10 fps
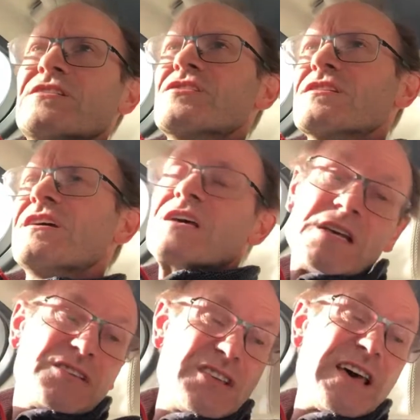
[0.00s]
it.
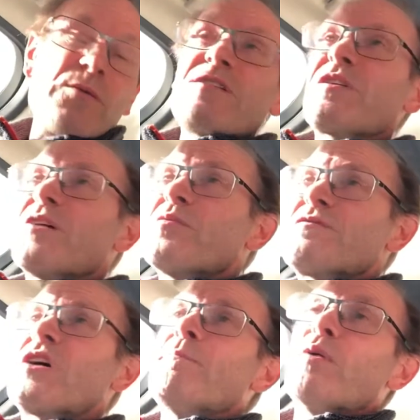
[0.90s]
So there, we've
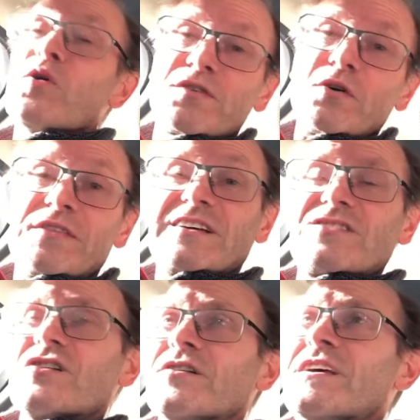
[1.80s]
done both on this
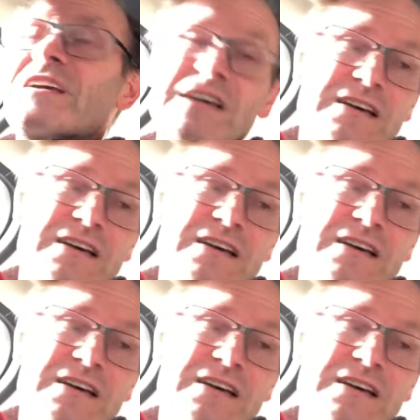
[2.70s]
journey.